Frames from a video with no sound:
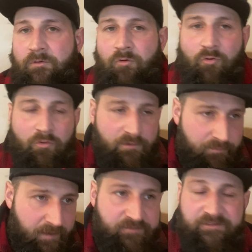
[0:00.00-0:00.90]
all of the
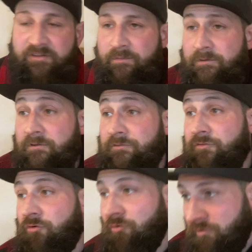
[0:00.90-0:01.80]
battery terminals,
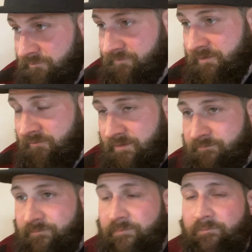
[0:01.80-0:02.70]
all of the crimp
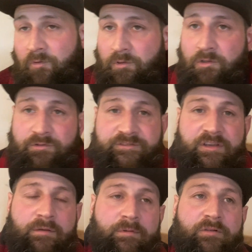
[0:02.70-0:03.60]
or lug
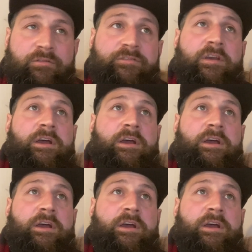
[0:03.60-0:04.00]
terminals,